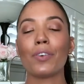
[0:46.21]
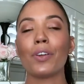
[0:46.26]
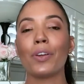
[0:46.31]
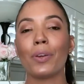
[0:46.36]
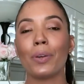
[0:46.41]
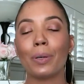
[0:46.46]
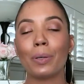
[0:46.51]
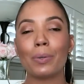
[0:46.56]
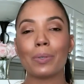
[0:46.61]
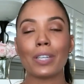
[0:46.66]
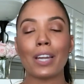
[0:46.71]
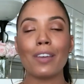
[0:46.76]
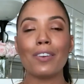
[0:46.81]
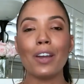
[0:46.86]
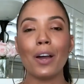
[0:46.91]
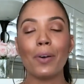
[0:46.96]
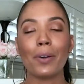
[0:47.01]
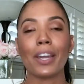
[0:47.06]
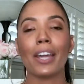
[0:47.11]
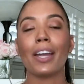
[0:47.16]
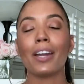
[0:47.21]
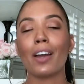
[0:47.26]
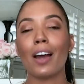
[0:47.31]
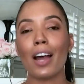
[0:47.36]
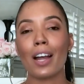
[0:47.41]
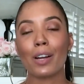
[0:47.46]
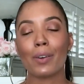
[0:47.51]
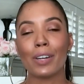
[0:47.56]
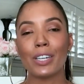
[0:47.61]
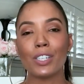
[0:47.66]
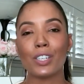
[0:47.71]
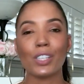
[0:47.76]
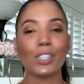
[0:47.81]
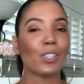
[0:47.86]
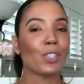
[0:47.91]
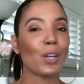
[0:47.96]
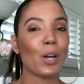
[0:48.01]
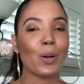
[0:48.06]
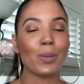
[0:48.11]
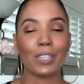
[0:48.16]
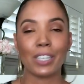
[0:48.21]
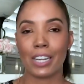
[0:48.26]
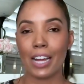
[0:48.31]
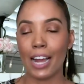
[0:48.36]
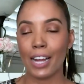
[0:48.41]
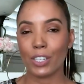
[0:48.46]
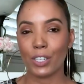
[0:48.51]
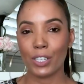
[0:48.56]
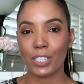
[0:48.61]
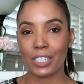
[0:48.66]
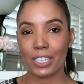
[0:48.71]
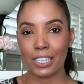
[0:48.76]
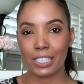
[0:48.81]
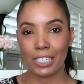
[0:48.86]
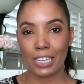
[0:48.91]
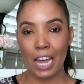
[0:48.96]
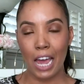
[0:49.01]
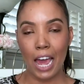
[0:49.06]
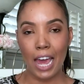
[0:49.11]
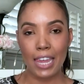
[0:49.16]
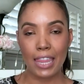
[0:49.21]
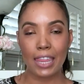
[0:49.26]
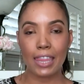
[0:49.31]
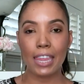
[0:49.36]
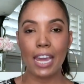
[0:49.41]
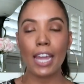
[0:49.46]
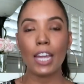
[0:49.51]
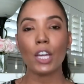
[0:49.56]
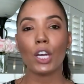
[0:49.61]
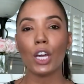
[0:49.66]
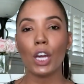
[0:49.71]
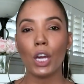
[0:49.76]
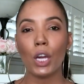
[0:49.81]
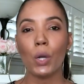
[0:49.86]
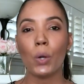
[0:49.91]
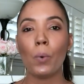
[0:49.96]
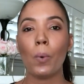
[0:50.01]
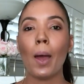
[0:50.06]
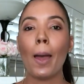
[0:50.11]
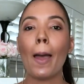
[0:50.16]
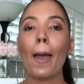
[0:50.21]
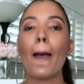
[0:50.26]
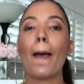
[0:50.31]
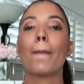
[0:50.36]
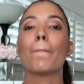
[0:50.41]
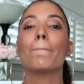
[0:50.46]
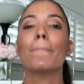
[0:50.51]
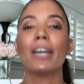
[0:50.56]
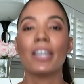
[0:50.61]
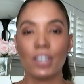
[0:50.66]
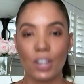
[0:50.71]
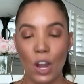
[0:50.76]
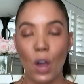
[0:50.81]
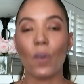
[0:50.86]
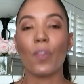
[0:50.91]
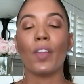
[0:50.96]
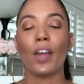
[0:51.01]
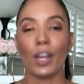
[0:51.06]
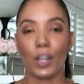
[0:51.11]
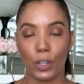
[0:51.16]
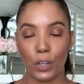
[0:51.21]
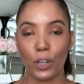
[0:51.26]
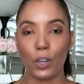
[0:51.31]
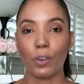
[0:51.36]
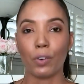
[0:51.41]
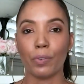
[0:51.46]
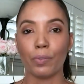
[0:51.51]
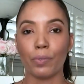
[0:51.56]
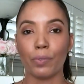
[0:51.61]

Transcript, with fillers: news, No Kid Hungry just told Tekashi six nine, "Thank you, but no thank you."